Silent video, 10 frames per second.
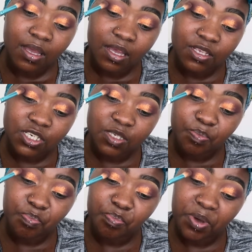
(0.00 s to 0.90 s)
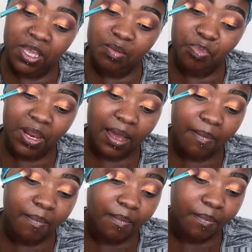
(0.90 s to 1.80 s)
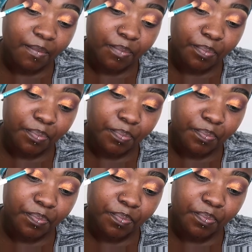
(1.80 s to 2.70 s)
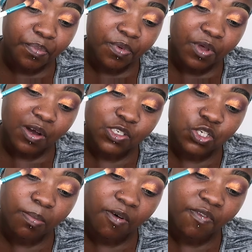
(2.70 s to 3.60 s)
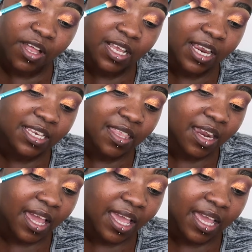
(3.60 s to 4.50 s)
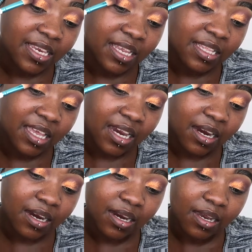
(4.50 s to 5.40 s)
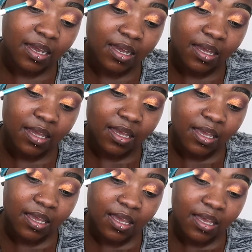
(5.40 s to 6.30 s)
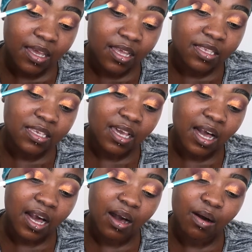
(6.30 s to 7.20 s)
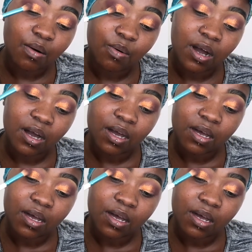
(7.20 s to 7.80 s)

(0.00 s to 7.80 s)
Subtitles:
and just pet plum on top of that glitter that I added there and see how,